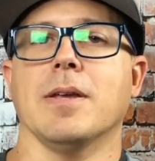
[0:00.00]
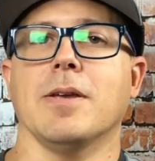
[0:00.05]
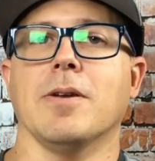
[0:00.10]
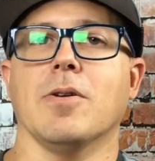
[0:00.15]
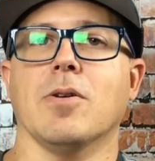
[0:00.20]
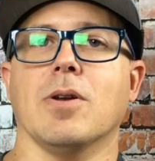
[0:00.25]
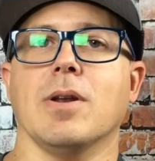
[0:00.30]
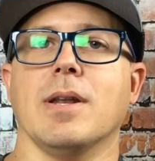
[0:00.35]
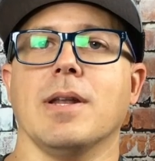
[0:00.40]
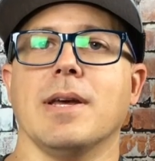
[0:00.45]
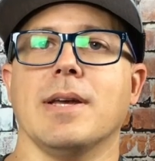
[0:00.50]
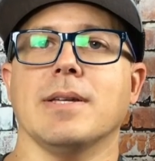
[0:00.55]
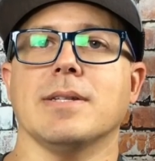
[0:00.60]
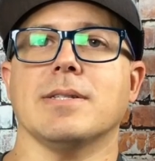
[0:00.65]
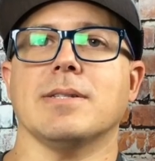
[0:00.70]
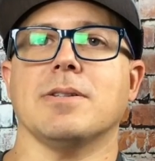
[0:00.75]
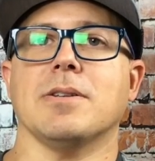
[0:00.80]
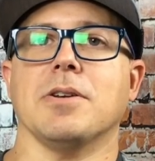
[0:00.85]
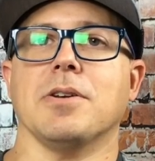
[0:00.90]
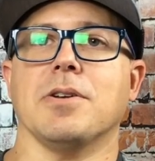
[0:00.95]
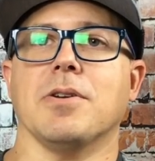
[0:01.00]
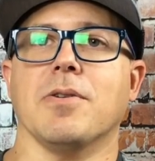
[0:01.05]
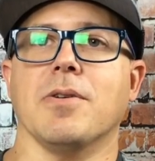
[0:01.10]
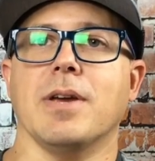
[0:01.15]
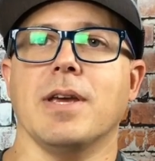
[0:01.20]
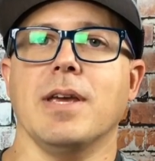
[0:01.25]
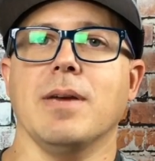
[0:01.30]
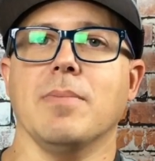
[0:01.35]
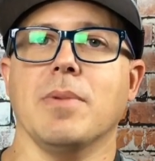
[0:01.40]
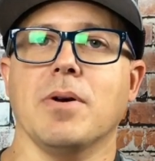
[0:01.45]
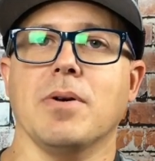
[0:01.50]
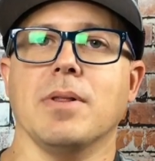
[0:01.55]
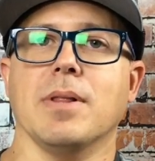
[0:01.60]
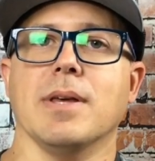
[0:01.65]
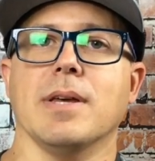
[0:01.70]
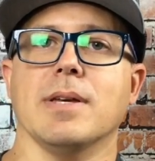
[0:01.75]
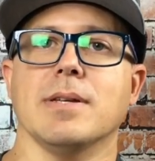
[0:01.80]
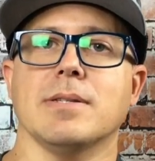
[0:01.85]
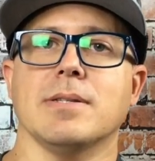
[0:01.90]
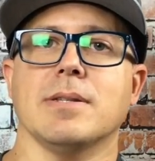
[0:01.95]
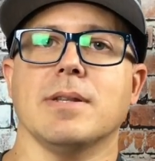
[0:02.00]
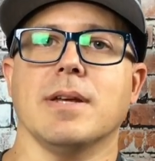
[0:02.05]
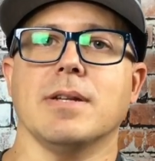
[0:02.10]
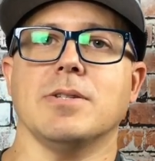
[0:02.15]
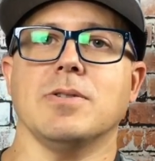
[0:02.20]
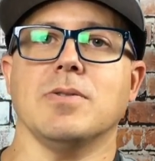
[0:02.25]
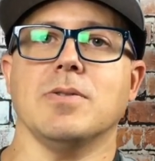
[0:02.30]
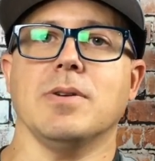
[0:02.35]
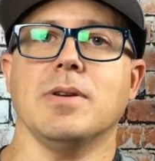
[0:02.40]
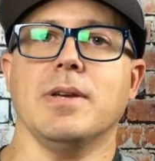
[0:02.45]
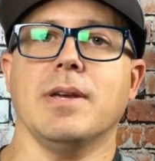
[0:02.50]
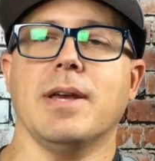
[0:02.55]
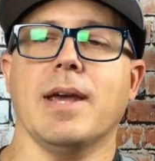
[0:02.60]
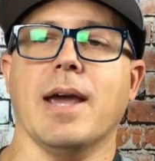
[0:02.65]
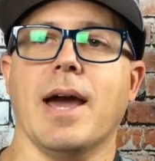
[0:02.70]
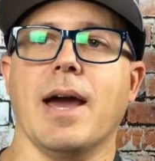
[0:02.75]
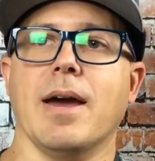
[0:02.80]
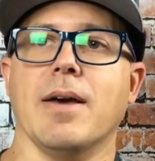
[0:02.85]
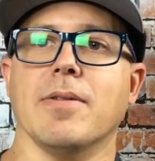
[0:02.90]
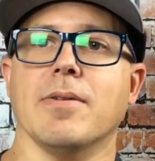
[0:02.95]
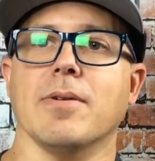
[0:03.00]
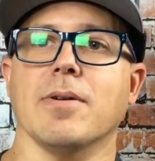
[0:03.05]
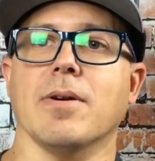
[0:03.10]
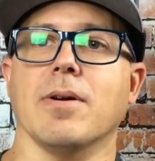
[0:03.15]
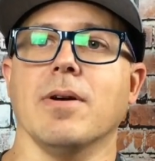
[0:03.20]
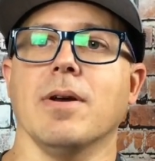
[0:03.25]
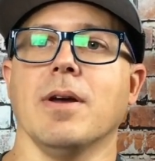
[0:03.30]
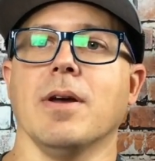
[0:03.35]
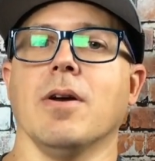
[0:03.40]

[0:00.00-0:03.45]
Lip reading: Your list, your email list that you gather